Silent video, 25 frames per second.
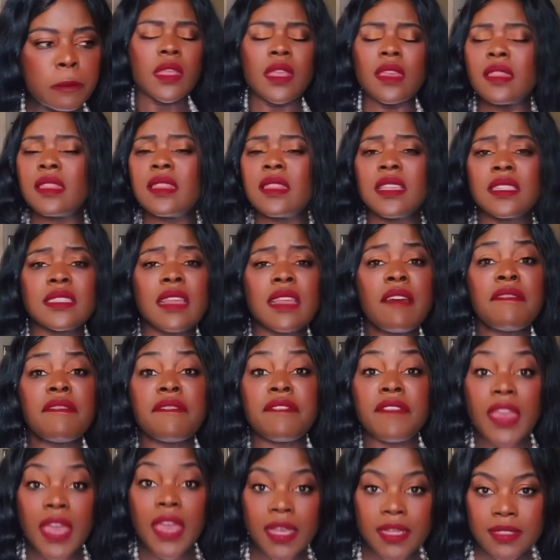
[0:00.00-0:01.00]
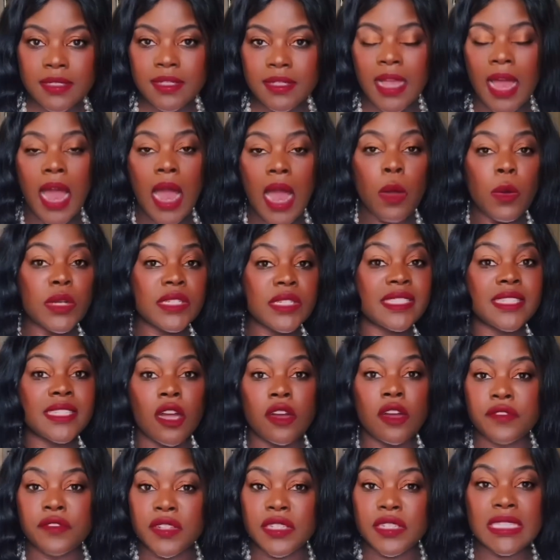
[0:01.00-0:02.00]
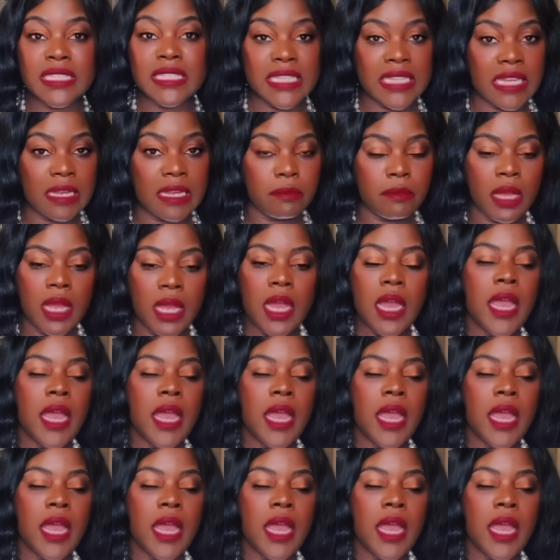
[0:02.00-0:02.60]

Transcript: This affects our self-esteem.